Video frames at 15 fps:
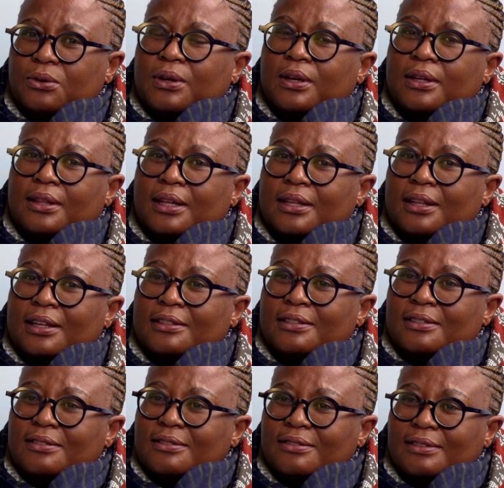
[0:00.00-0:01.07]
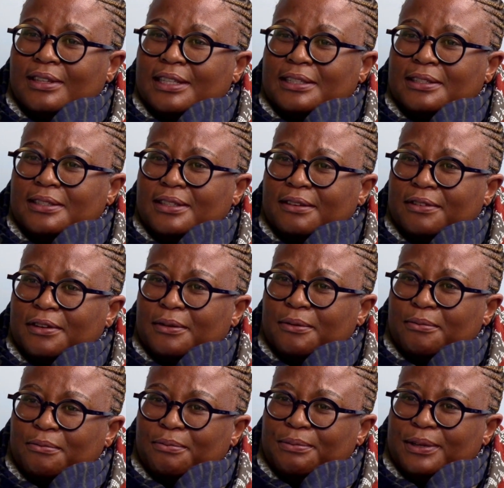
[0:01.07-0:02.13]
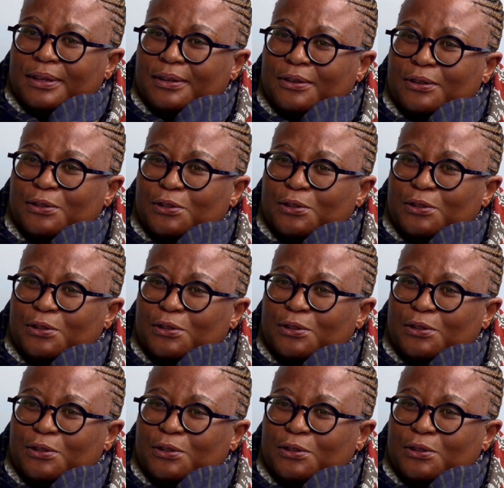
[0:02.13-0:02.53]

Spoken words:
Well, that's never been